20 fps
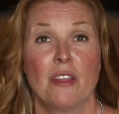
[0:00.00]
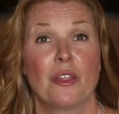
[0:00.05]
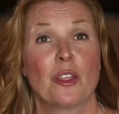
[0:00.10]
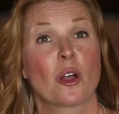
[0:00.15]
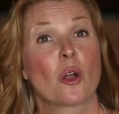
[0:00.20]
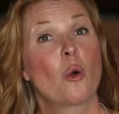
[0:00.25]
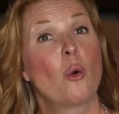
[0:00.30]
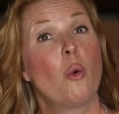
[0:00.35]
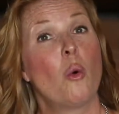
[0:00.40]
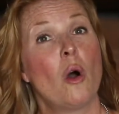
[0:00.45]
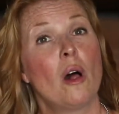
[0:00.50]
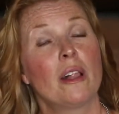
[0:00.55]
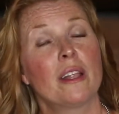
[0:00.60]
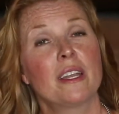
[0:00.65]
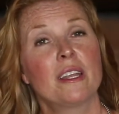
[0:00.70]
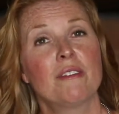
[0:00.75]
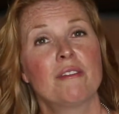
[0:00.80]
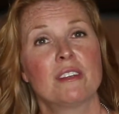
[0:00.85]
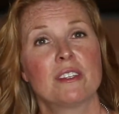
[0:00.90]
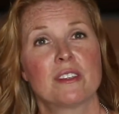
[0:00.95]
The
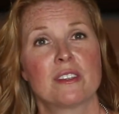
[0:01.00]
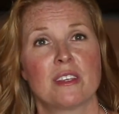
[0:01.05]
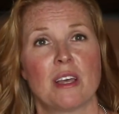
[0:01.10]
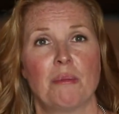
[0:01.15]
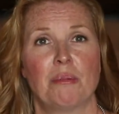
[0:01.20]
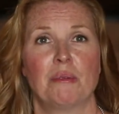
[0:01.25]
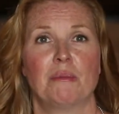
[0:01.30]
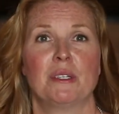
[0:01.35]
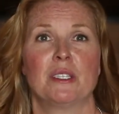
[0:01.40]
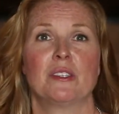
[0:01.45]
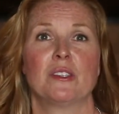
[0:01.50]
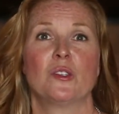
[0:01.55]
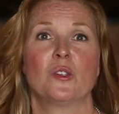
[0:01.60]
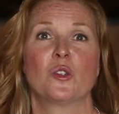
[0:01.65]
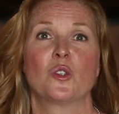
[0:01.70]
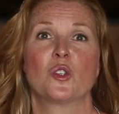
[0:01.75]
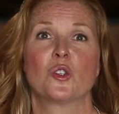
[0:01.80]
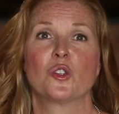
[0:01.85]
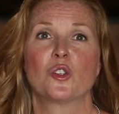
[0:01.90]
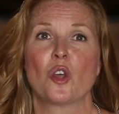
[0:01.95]
quality of the supplements
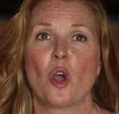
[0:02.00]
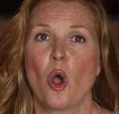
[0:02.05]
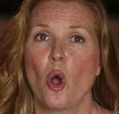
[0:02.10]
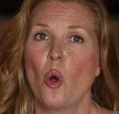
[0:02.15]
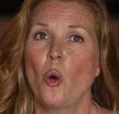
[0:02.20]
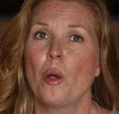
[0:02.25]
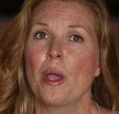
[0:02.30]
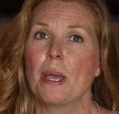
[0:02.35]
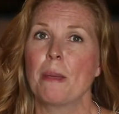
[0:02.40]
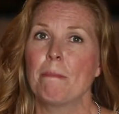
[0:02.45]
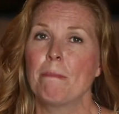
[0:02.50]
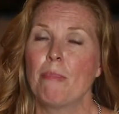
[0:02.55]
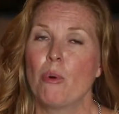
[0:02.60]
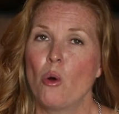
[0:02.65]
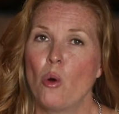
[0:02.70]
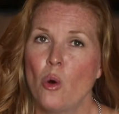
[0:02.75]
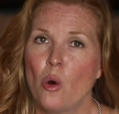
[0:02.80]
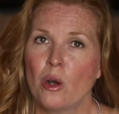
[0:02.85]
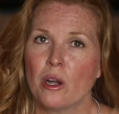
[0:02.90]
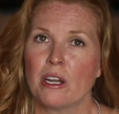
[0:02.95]
is so
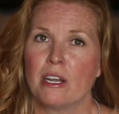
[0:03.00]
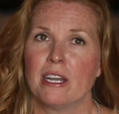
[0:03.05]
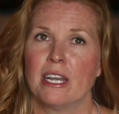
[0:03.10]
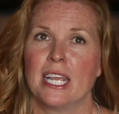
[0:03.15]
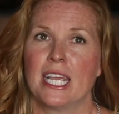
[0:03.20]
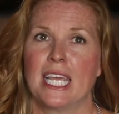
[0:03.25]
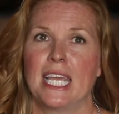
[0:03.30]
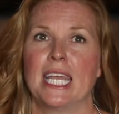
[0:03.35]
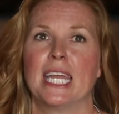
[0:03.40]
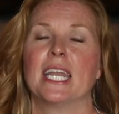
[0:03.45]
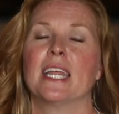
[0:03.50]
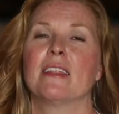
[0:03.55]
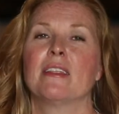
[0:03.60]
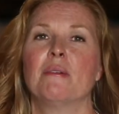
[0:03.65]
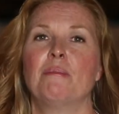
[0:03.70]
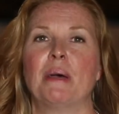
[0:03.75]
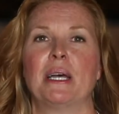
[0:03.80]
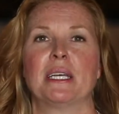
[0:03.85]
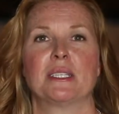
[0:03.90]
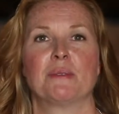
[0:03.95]
important in getting
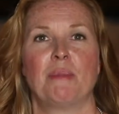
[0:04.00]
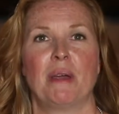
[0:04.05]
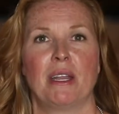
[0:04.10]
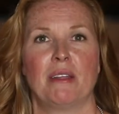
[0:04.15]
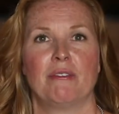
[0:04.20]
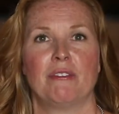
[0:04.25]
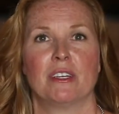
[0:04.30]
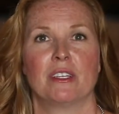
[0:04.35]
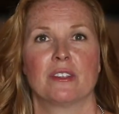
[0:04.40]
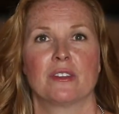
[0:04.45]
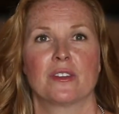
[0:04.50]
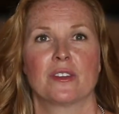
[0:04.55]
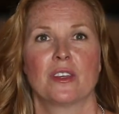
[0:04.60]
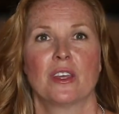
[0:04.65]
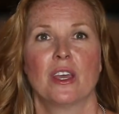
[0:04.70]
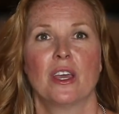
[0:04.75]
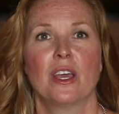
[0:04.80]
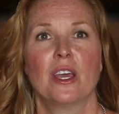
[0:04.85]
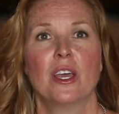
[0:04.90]
the best benefits.